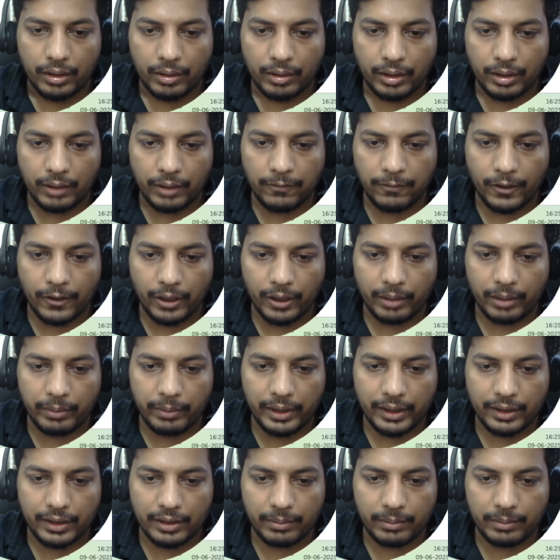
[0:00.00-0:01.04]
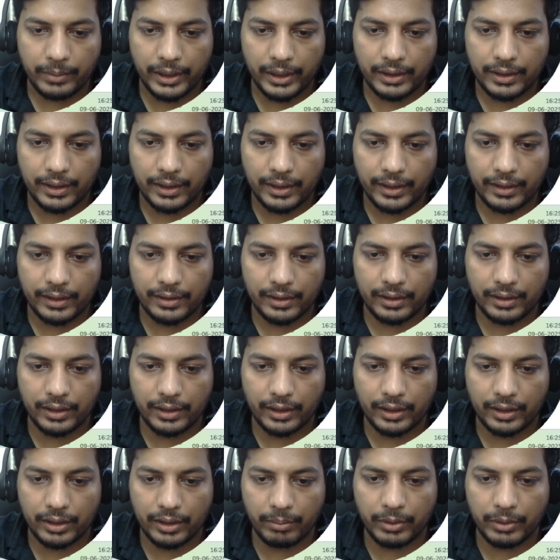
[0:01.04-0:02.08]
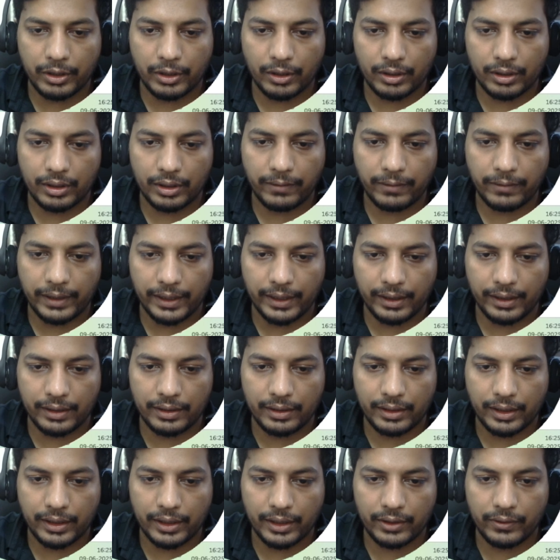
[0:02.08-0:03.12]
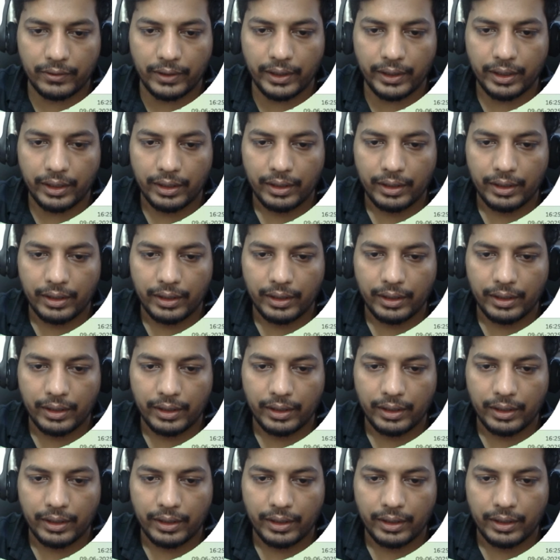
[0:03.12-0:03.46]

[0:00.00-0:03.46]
the format is mentioned as a CSV because the file is CSV,